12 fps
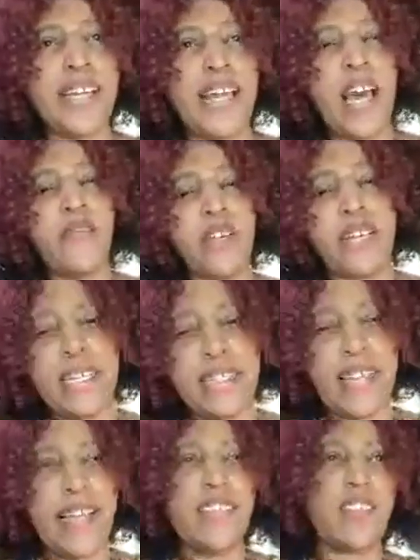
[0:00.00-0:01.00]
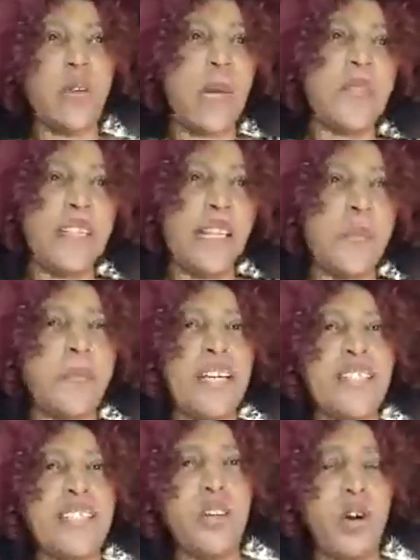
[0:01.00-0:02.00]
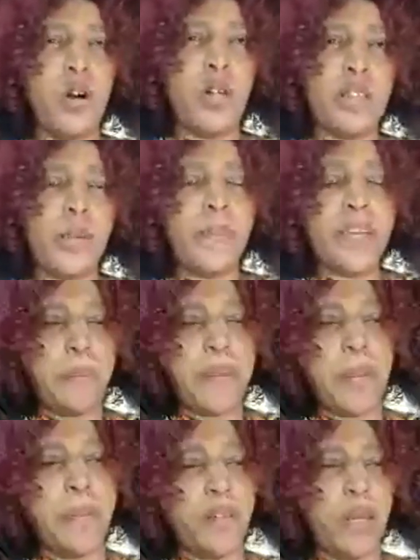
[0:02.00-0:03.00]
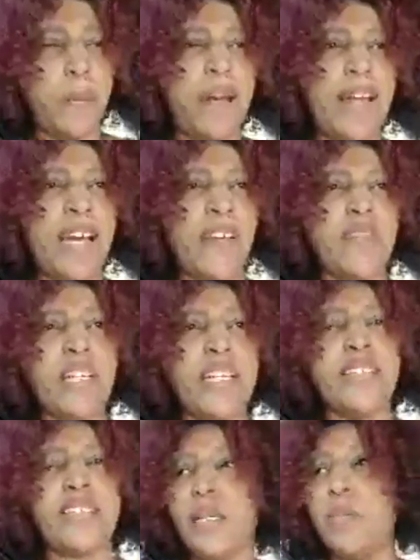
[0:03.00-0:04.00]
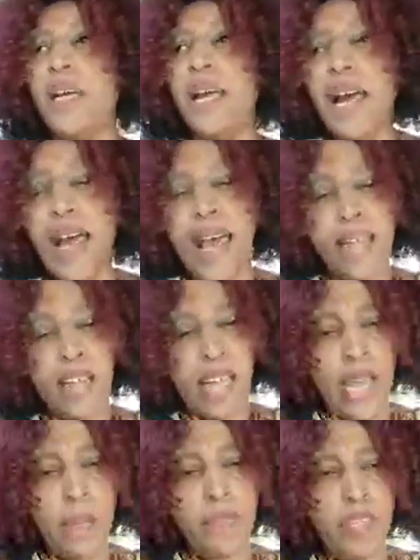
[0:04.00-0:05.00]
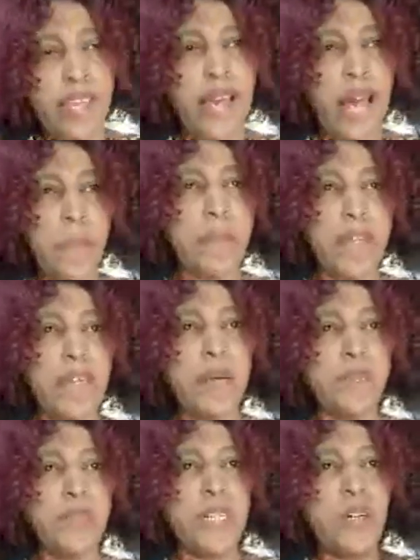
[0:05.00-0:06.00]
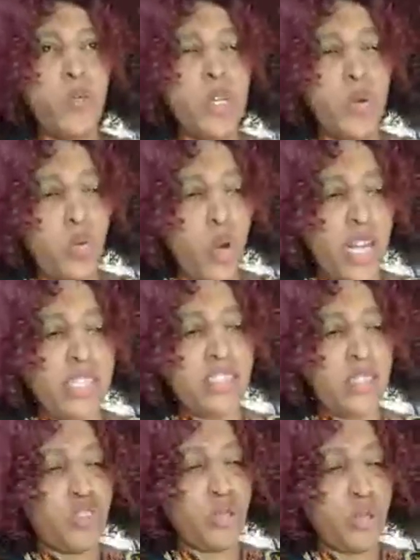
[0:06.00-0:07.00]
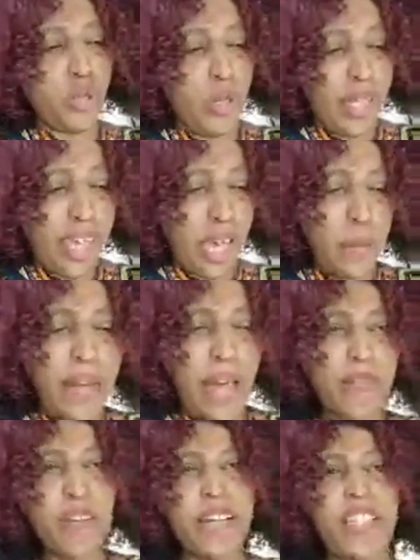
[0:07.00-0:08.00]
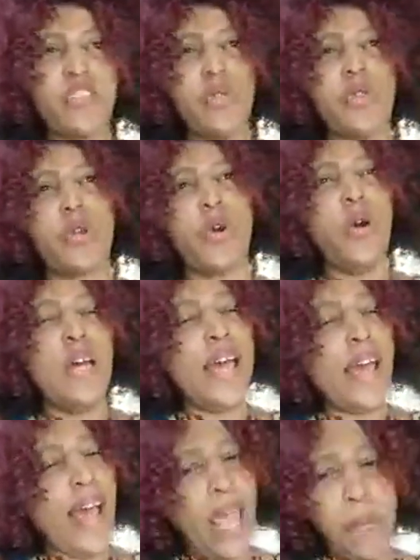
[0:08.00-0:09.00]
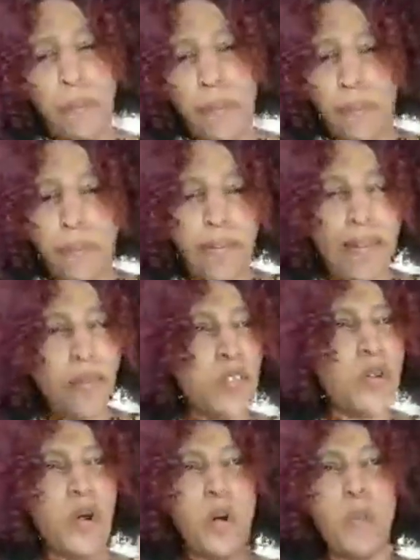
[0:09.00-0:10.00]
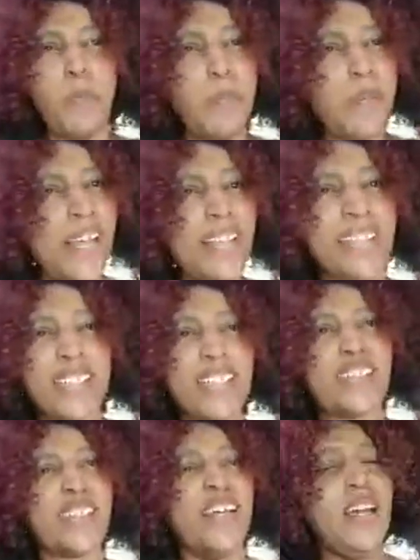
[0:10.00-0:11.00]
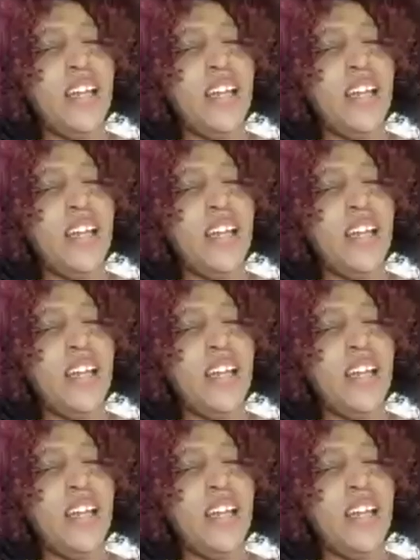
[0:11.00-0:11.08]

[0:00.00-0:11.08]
Africa Day, so I'm celebrating all the big people, the Pan-Africanism, and the happy. We want to help Africa to grow. You know, bless us.